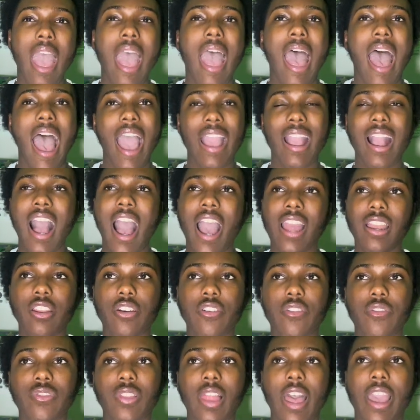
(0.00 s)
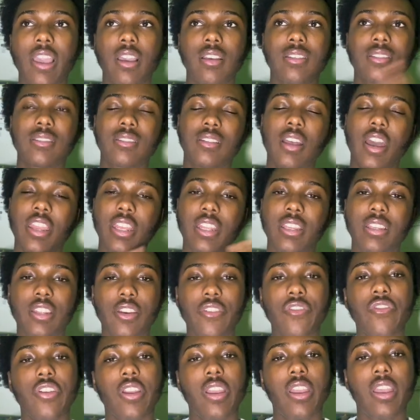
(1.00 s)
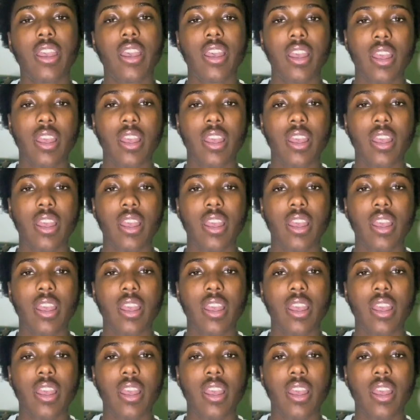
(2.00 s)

I kind of like studied different